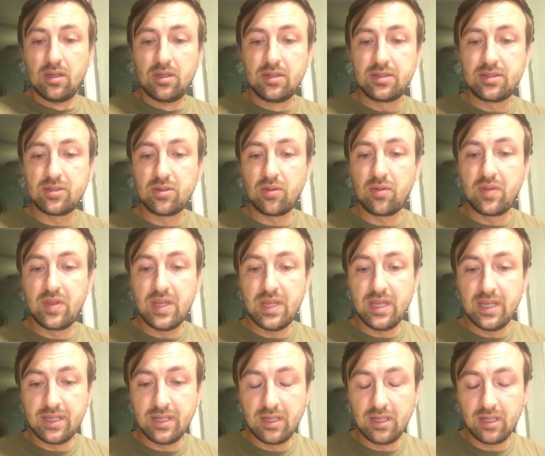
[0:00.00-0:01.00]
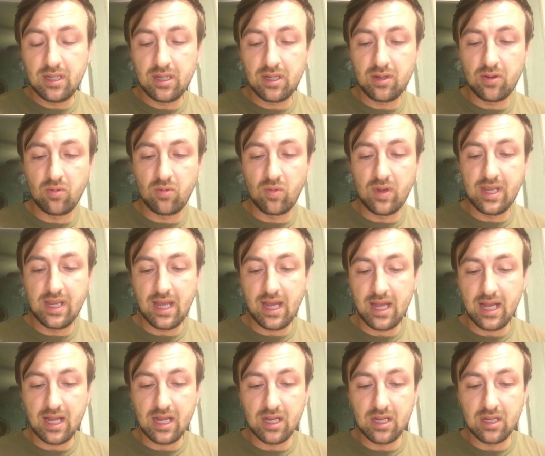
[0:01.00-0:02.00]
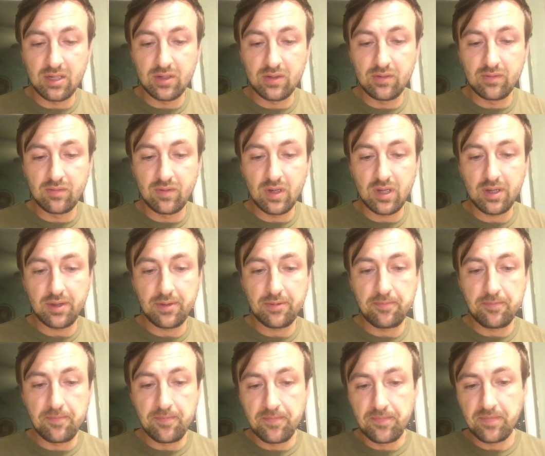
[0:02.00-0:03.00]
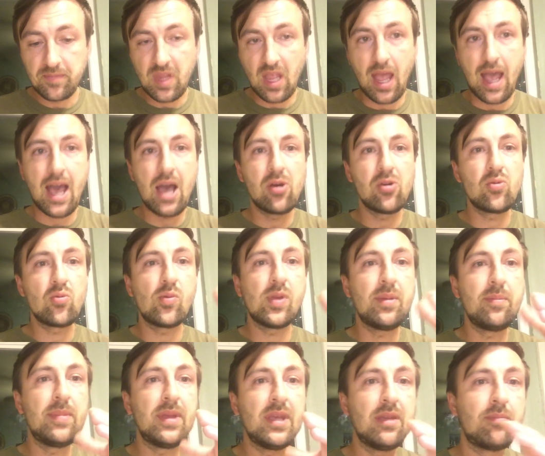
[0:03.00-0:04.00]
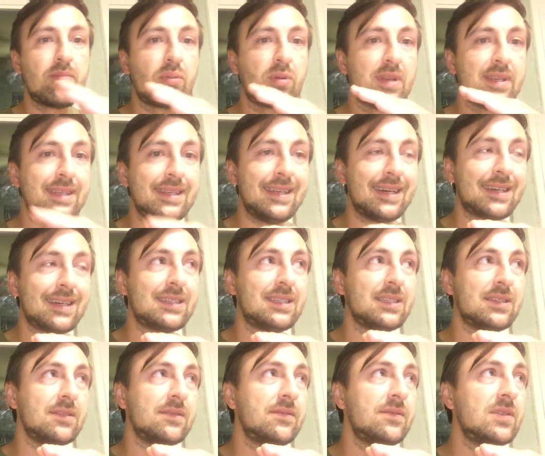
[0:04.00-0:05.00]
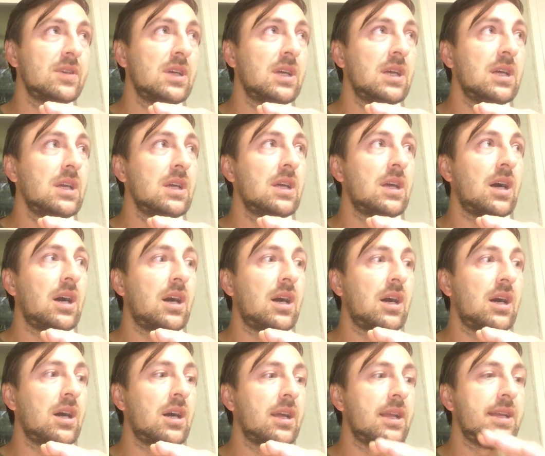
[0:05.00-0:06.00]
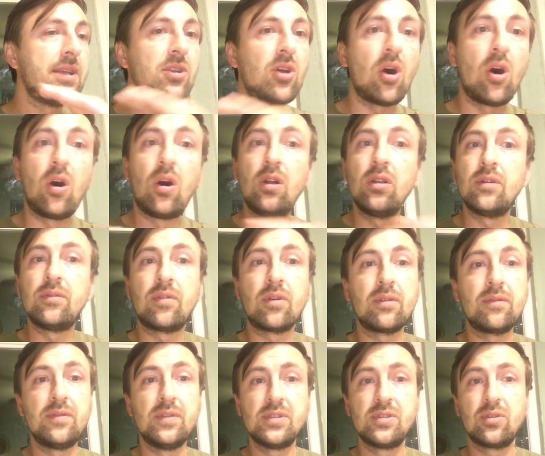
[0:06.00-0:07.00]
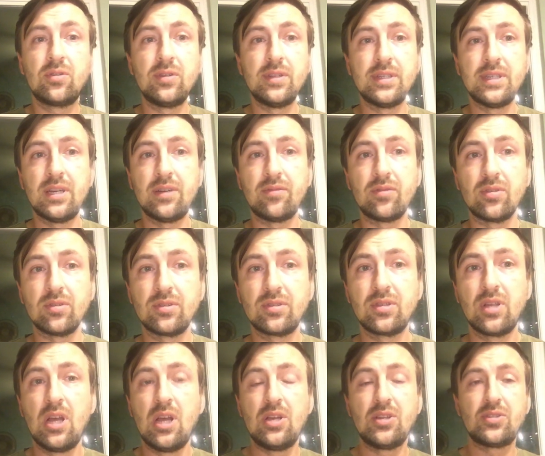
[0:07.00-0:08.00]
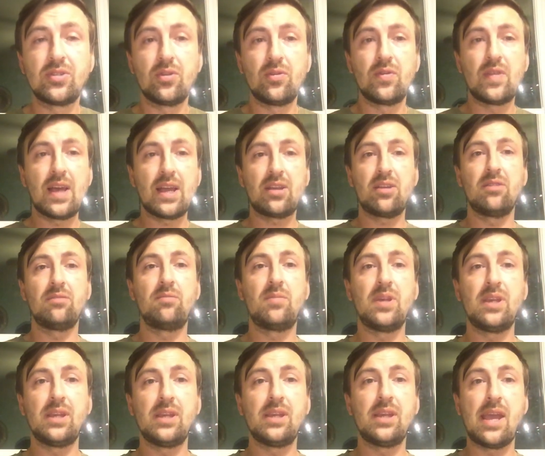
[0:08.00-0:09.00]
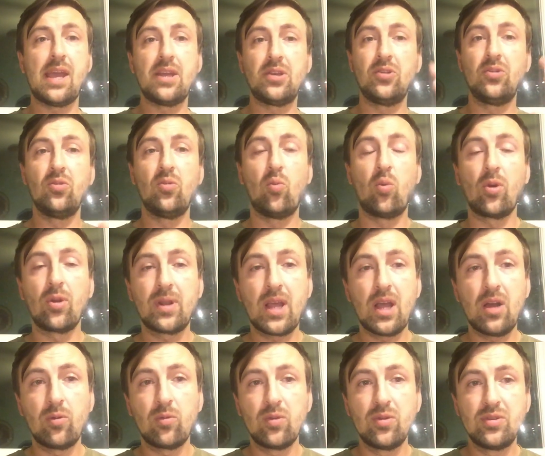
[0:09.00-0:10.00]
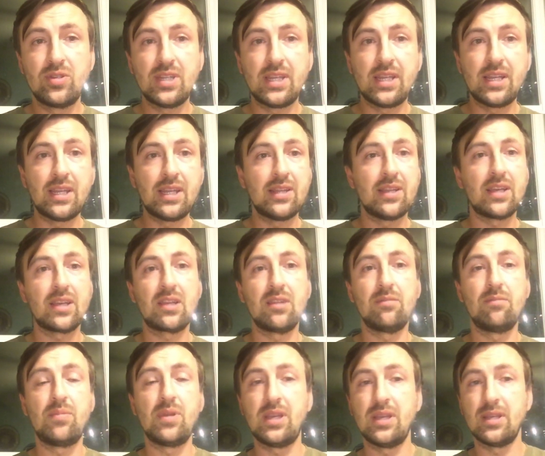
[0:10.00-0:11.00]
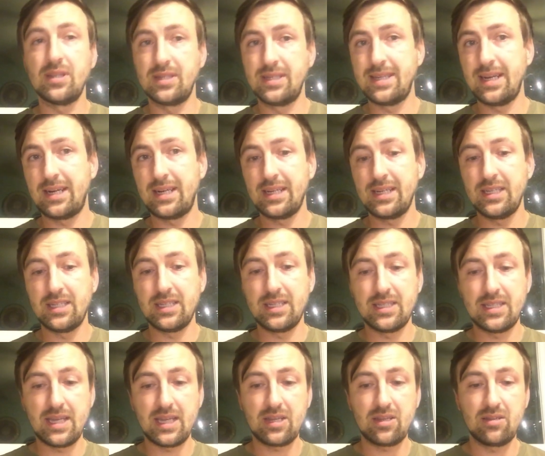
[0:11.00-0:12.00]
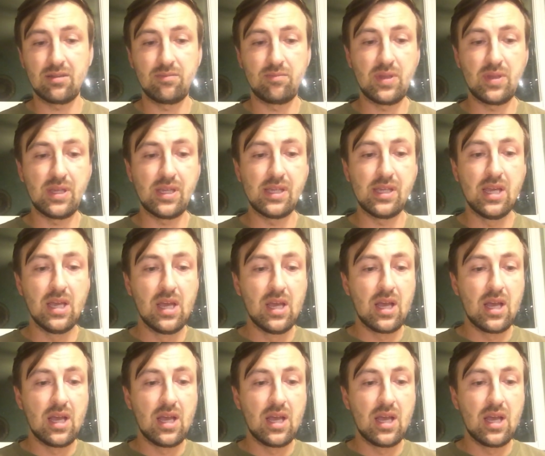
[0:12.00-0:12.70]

So then we have, how do we be productive in all of our physical endeavors? So that could be a new workout routine, that could be a diet, that could be